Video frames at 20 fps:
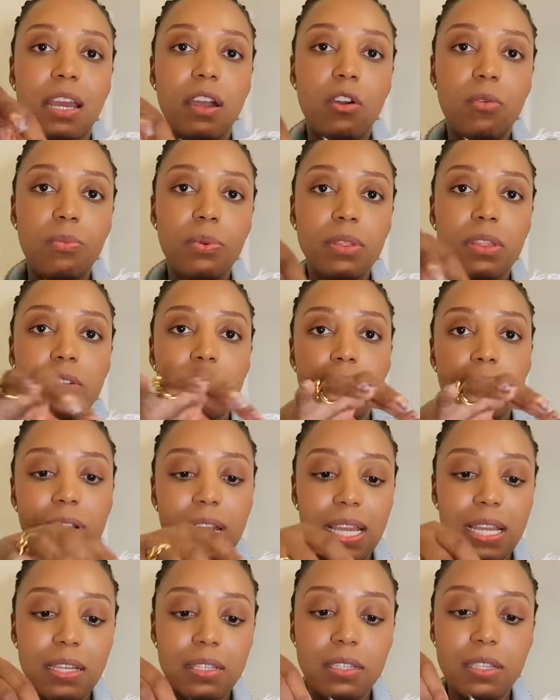help with the
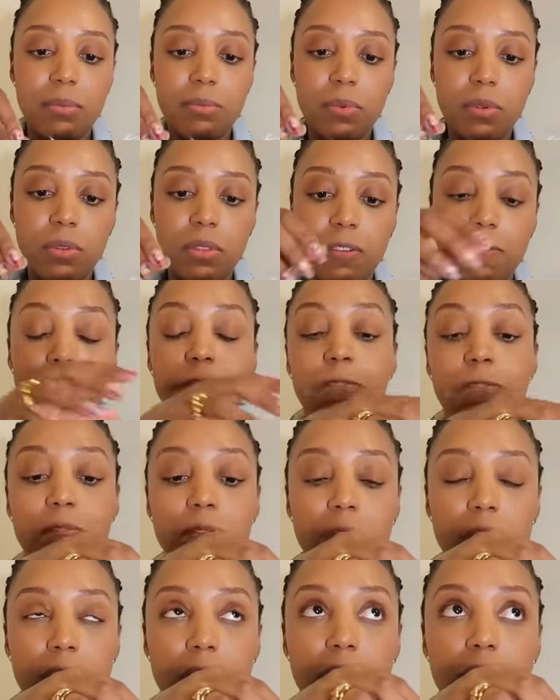phrase number the
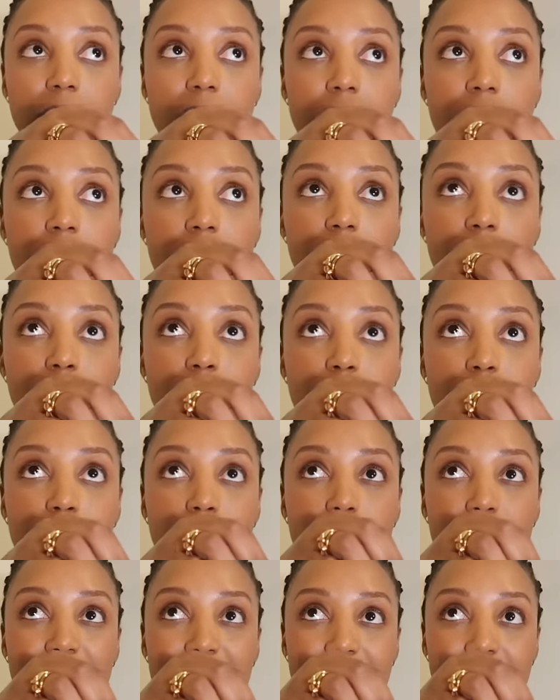the
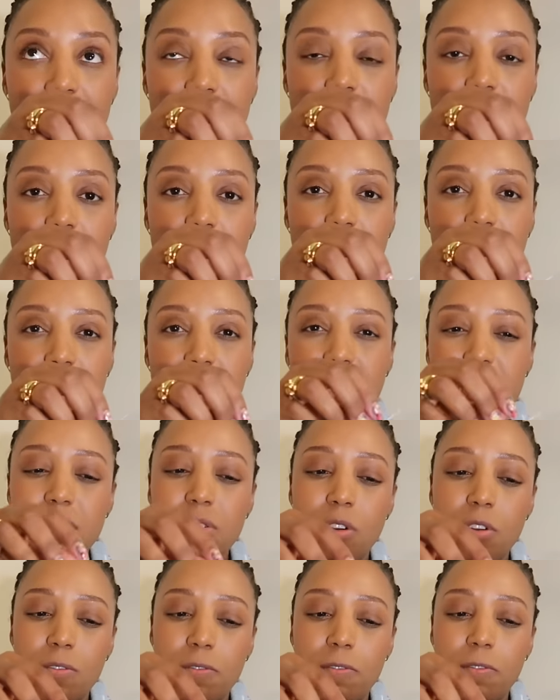phrase. Is this
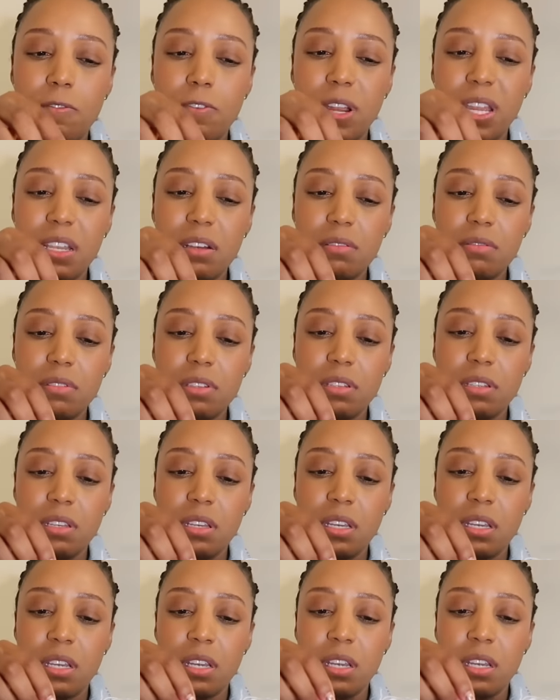called frails?
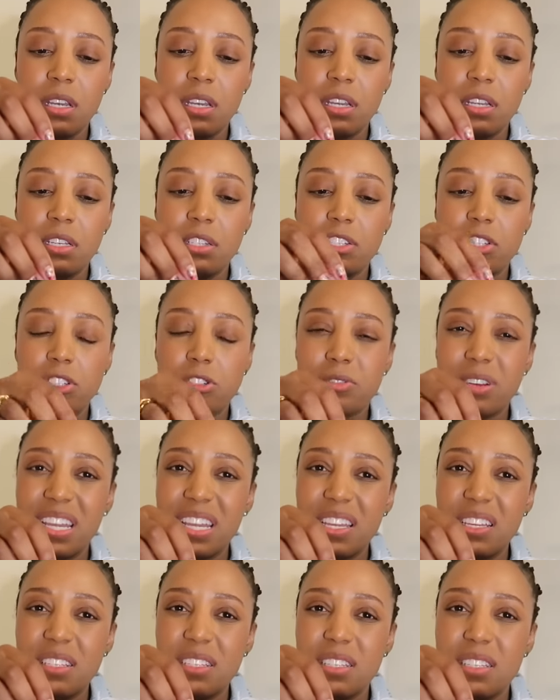
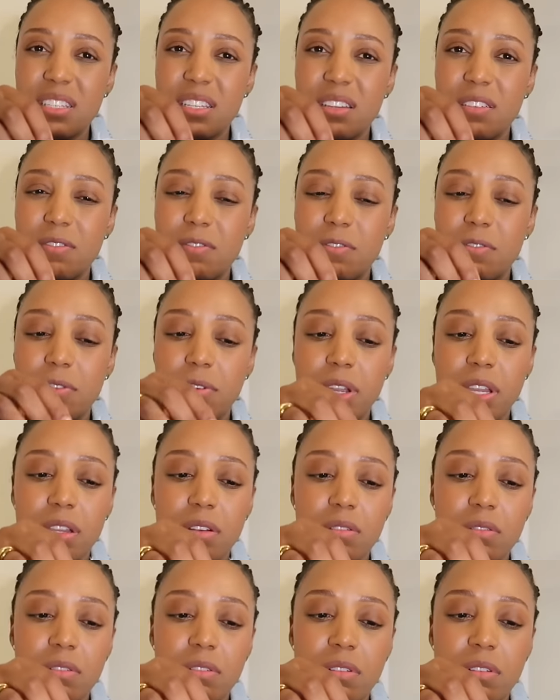Strays?
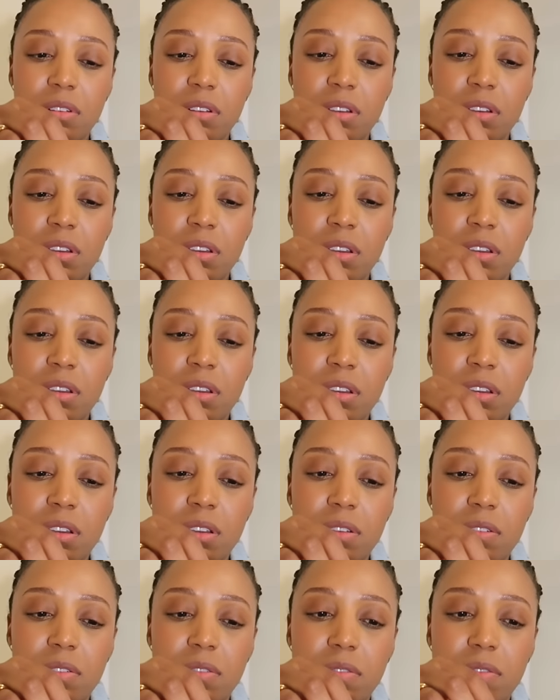Frail?
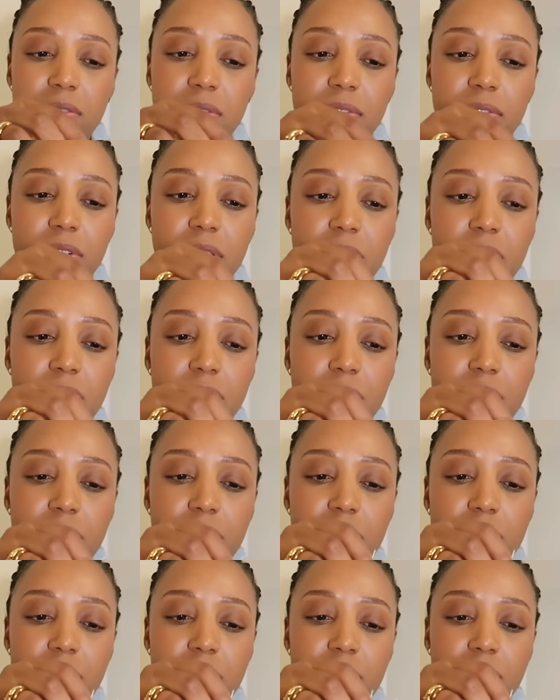Frail?
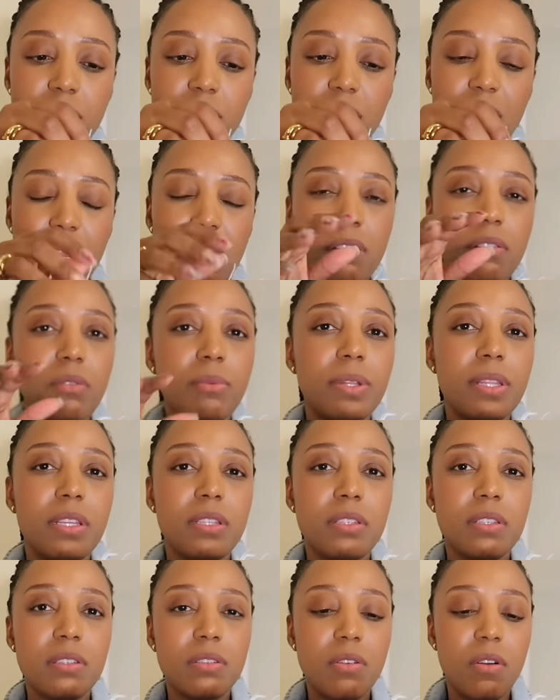I don't know what
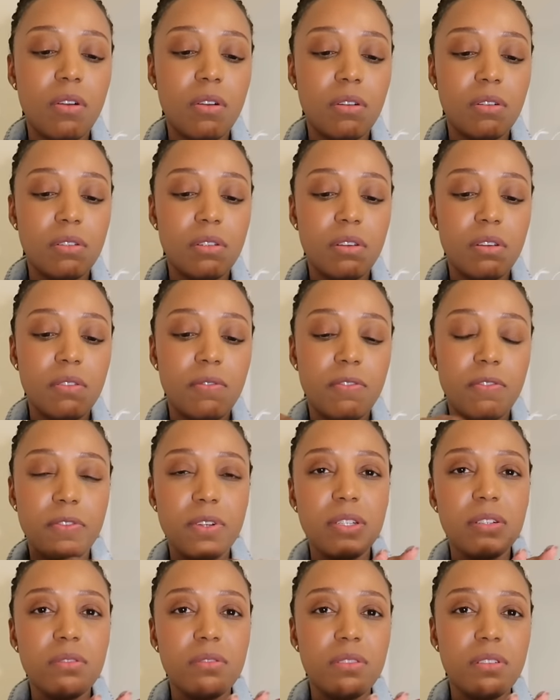this is called.
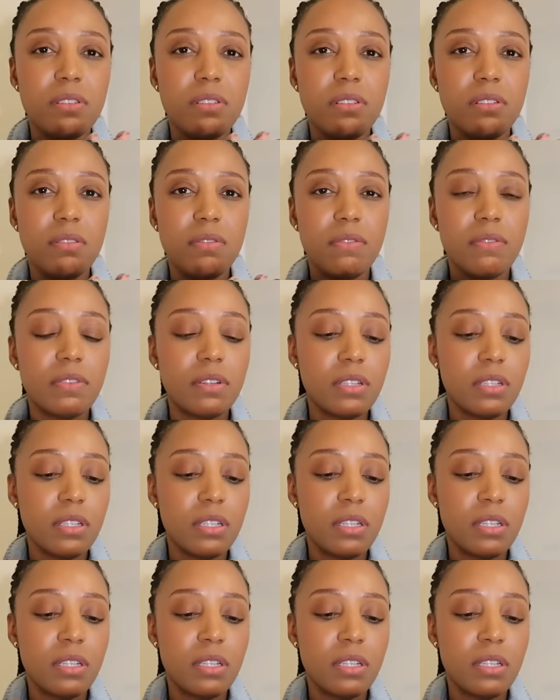Frills? Frill.